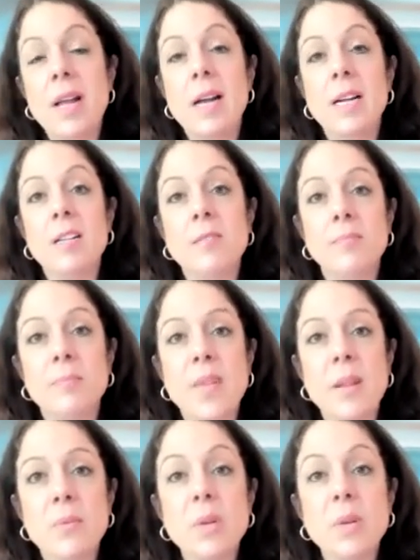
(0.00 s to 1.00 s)
and
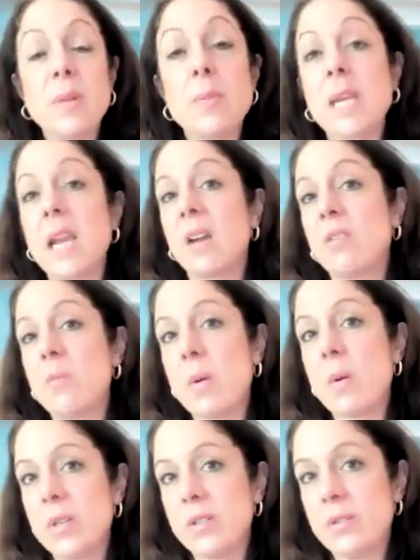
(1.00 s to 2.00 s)
really be careful
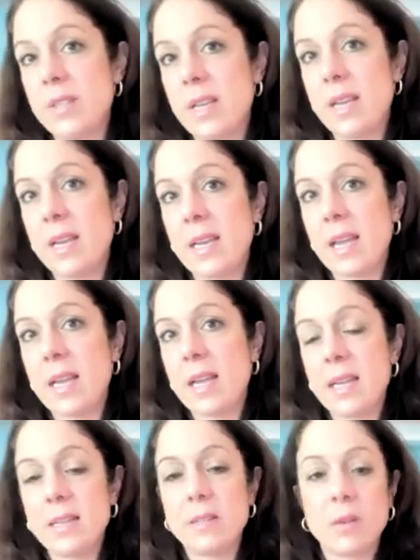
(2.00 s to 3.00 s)
about what you say,
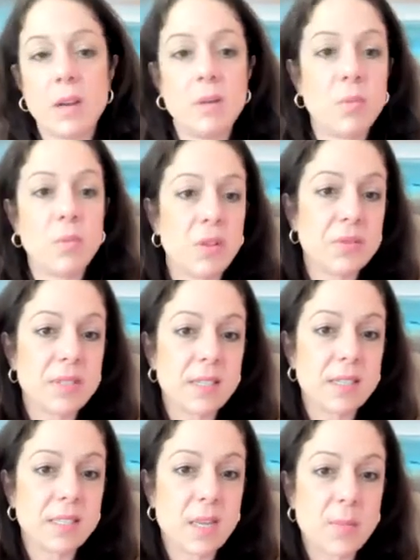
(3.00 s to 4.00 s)
and where those
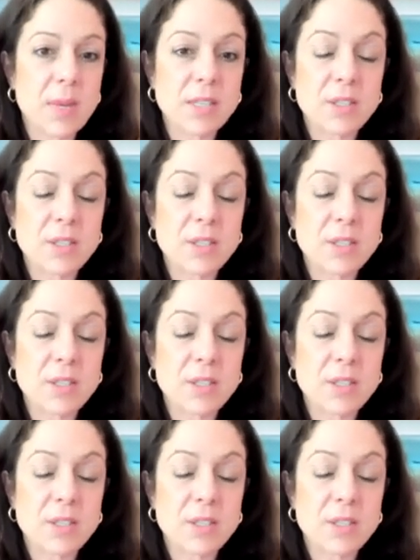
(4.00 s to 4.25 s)
things come in.